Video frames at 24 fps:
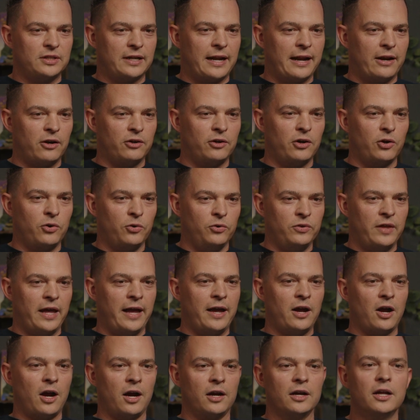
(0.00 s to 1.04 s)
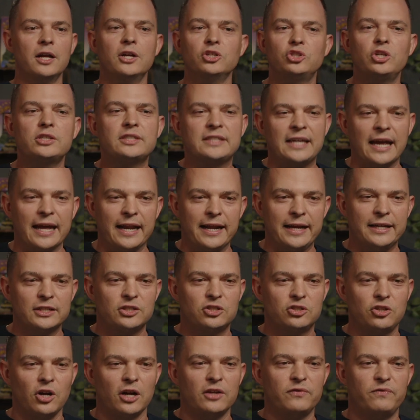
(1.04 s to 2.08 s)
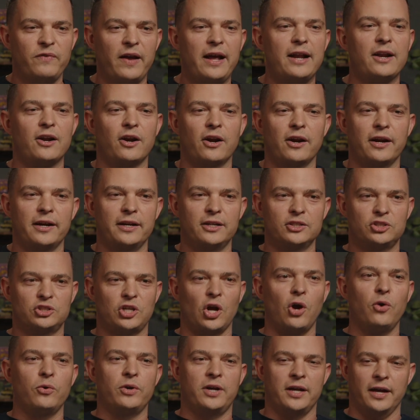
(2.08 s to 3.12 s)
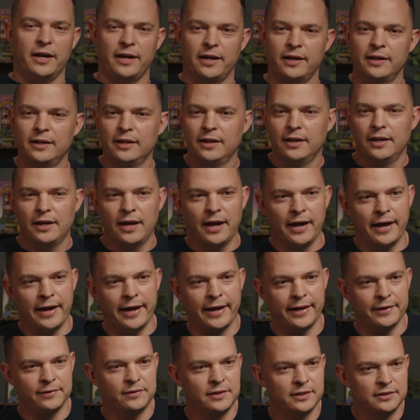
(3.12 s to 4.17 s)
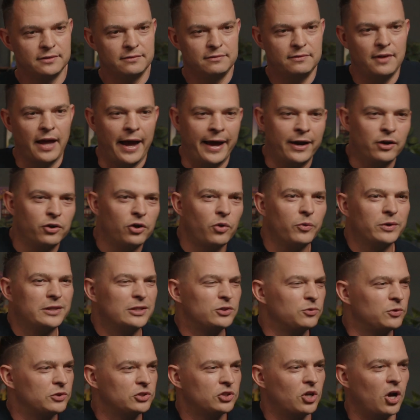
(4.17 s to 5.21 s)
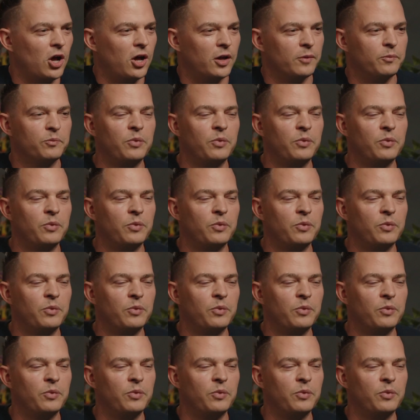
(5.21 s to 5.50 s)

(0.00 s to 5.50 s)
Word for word: I don't know who they are. Just kidding. It's Darth Vader and Ahsoka. Uh, the, I don't know what this one's called.